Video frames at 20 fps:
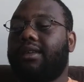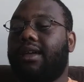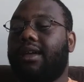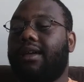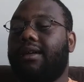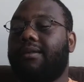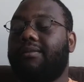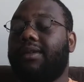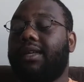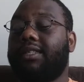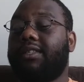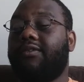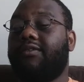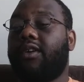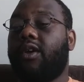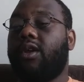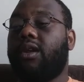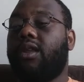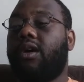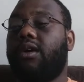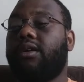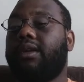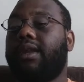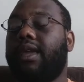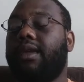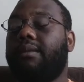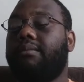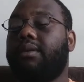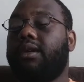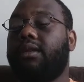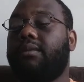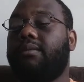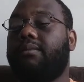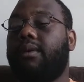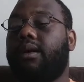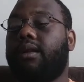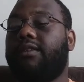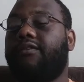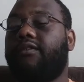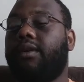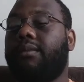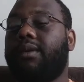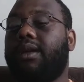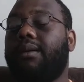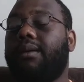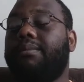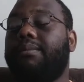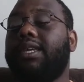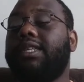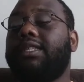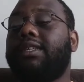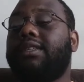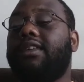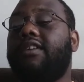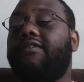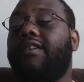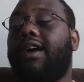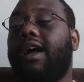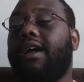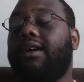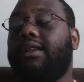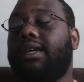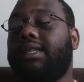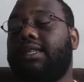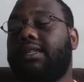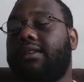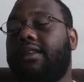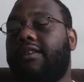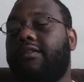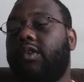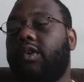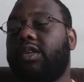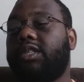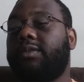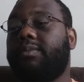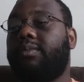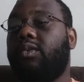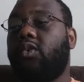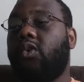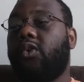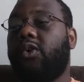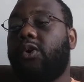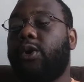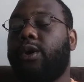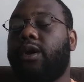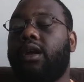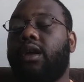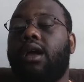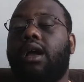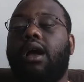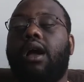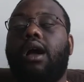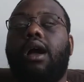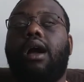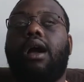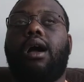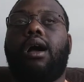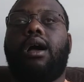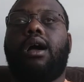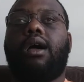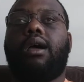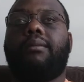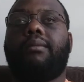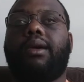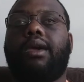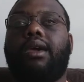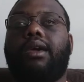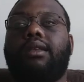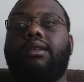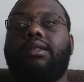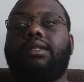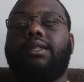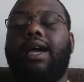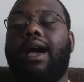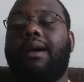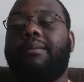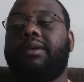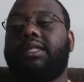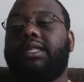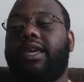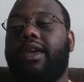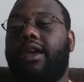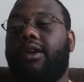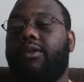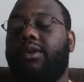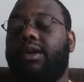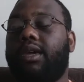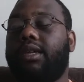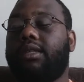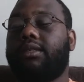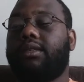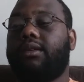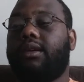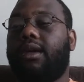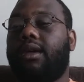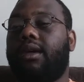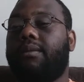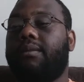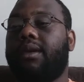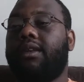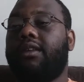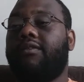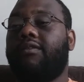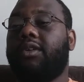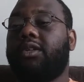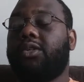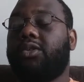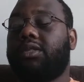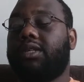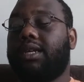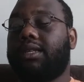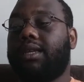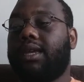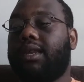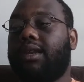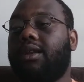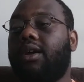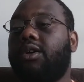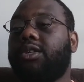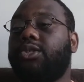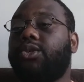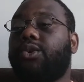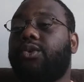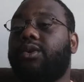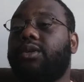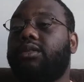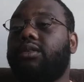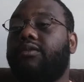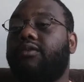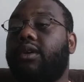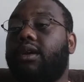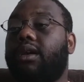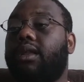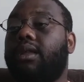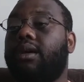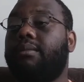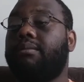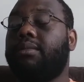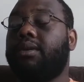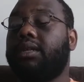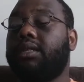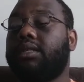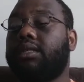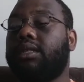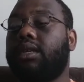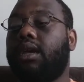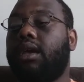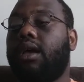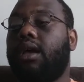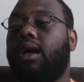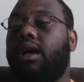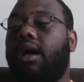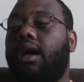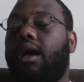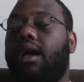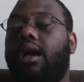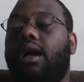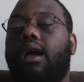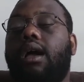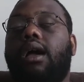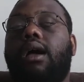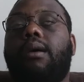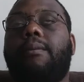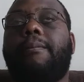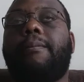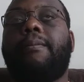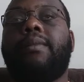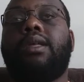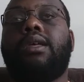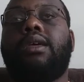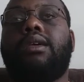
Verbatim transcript: Um, that's a very long name, but, but from Cabeza de Vaca, that's another explorer um, and Thomas Harriot, um, individuals like that, and also Christopher Columbus, um,